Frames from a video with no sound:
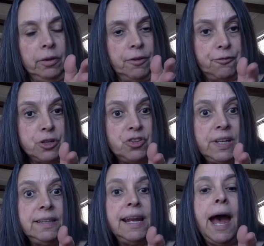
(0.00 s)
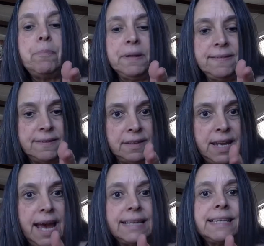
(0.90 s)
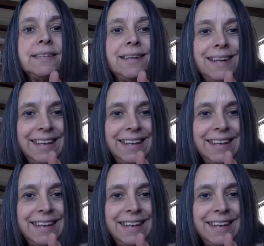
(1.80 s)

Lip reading: The first thing that happens, next,